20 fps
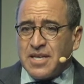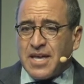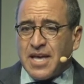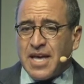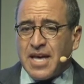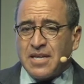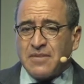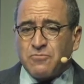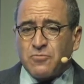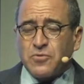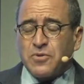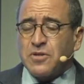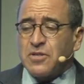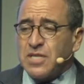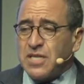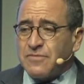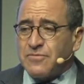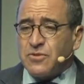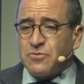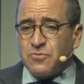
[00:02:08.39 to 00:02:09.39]
And
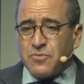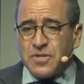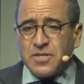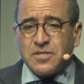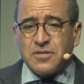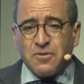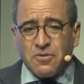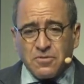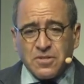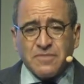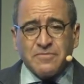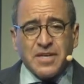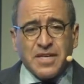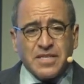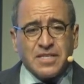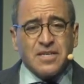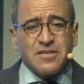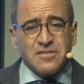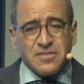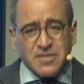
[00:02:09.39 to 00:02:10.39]
really, if you want to
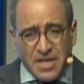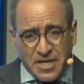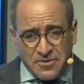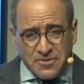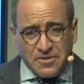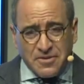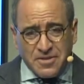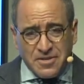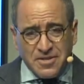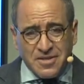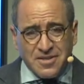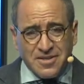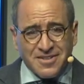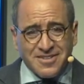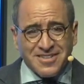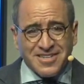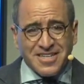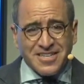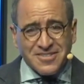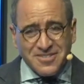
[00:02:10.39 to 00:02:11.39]
cultivate an insider
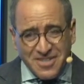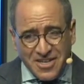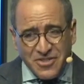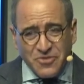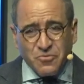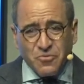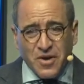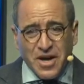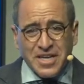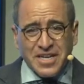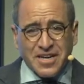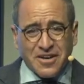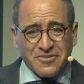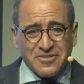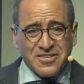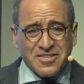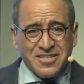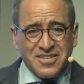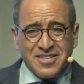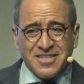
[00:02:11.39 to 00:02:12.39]
inside the White
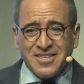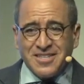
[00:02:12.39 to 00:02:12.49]
House,